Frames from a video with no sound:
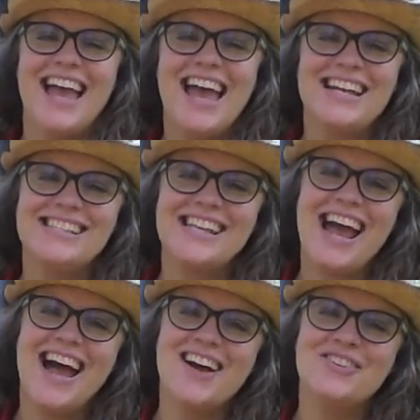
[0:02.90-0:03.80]
Hey
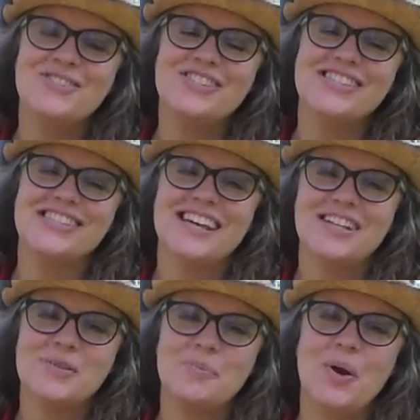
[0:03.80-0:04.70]
Scouts,
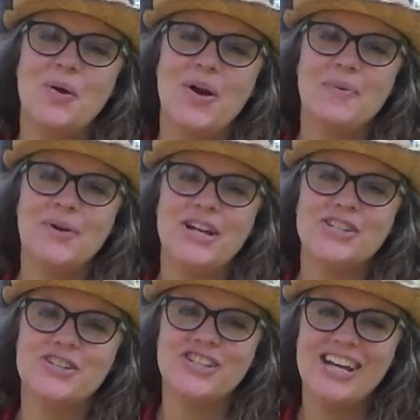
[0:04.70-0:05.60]
it's Program
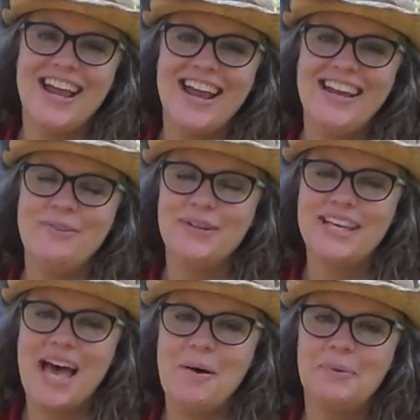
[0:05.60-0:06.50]
Ranger Shea with
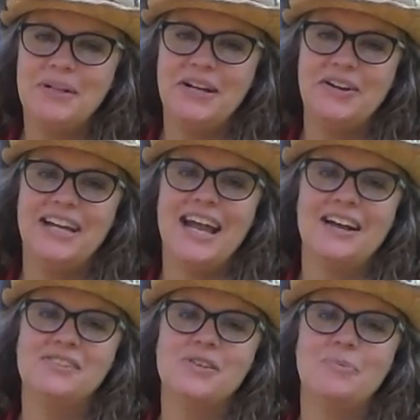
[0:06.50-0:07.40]
Capital Area
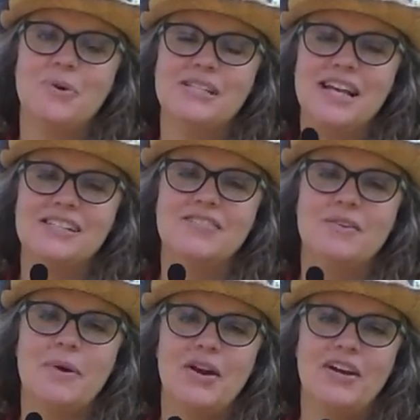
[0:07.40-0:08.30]
Council Boy Scouts of
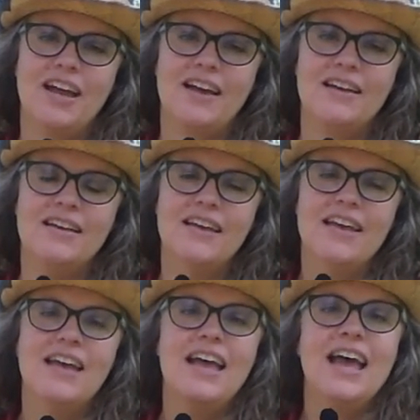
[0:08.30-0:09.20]
America
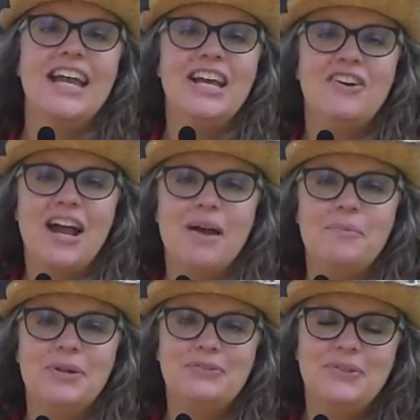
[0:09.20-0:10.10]
here at
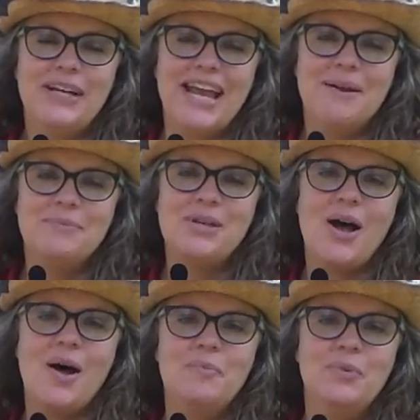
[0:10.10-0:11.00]
beautiful Camp
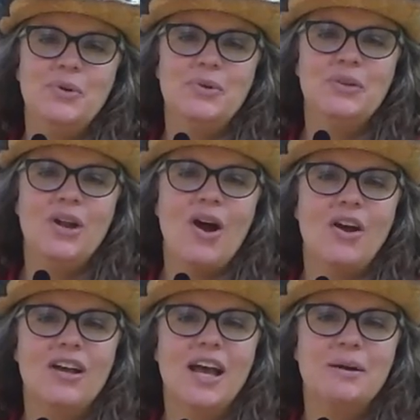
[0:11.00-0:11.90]
Tom Wooten, our
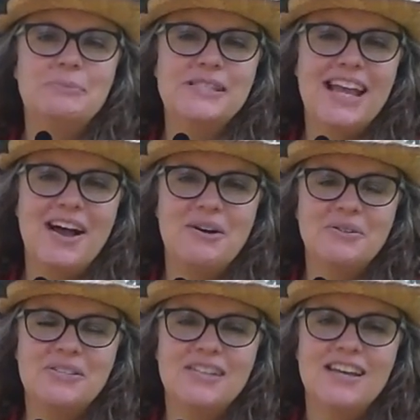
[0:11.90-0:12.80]
Cub Scout